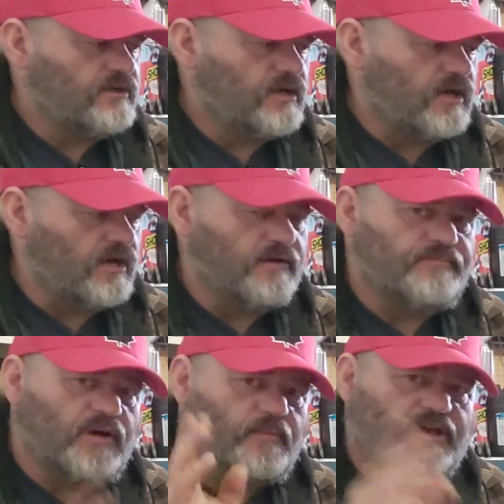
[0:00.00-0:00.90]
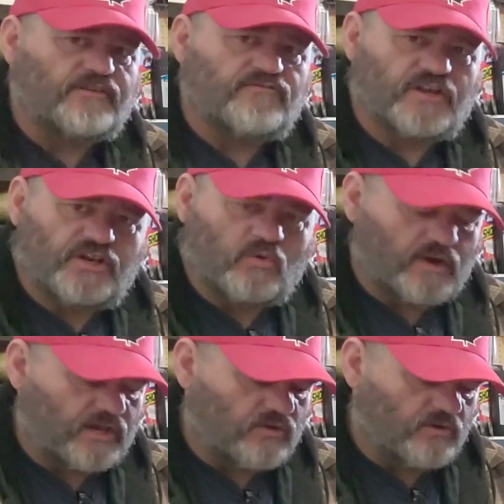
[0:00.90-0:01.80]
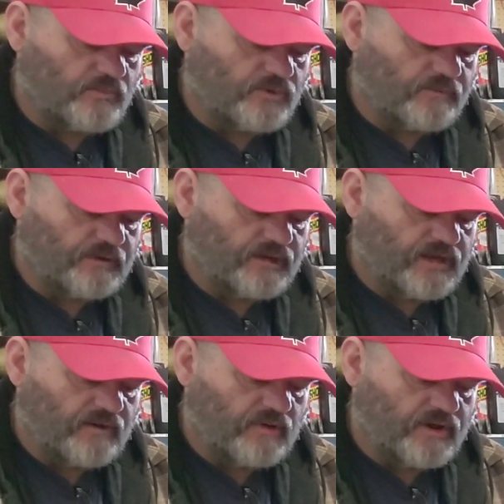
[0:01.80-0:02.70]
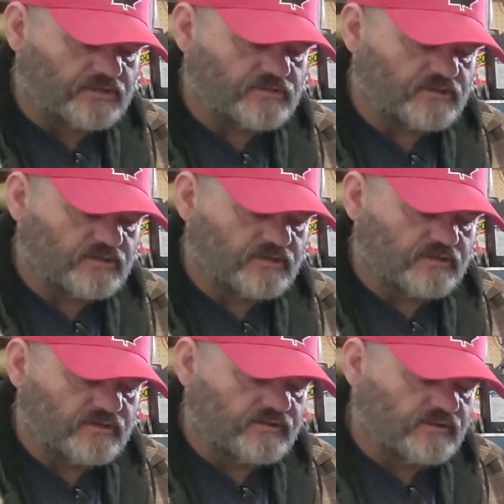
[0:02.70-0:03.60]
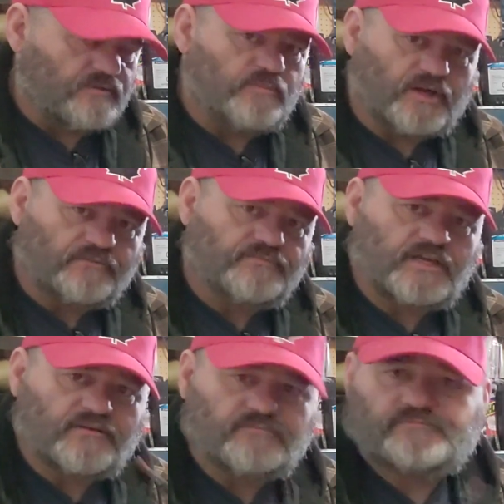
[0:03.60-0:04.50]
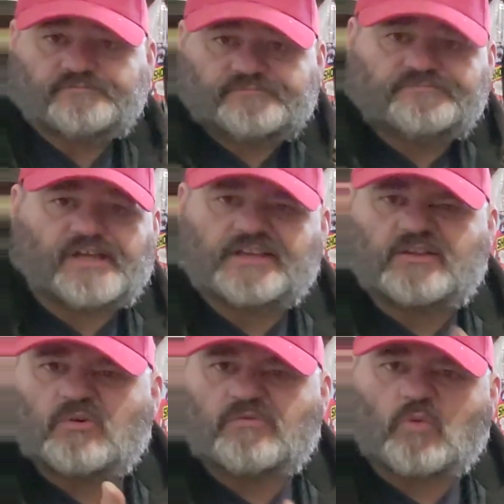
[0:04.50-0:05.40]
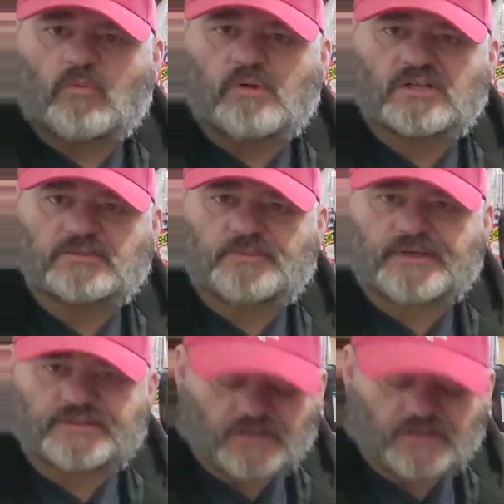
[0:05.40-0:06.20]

I'll make a video when I go to put them in anyways. But yeah, I think they were $4 a piece